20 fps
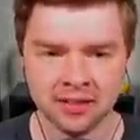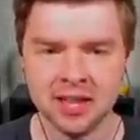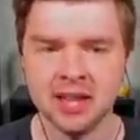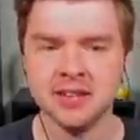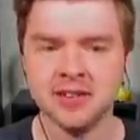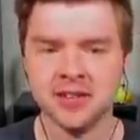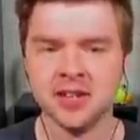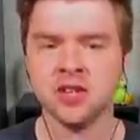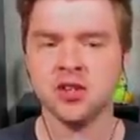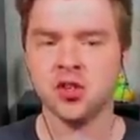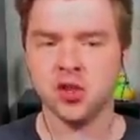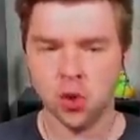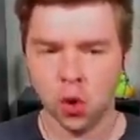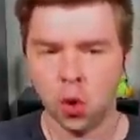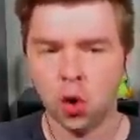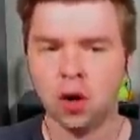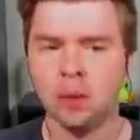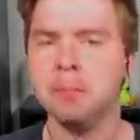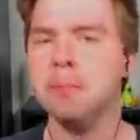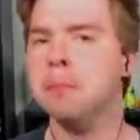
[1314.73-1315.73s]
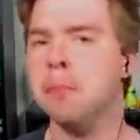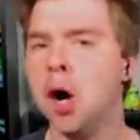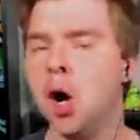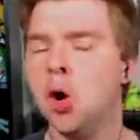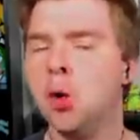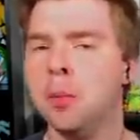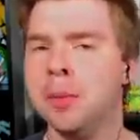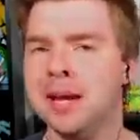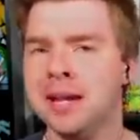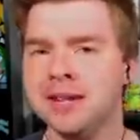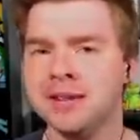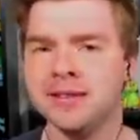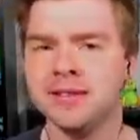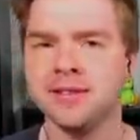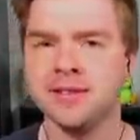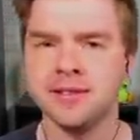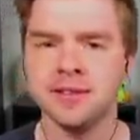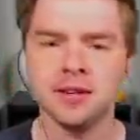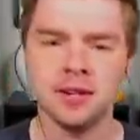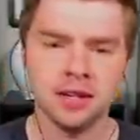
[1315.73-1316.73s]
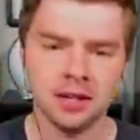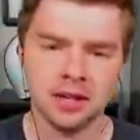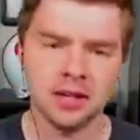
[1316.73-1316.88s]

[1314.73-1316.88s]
this is your moment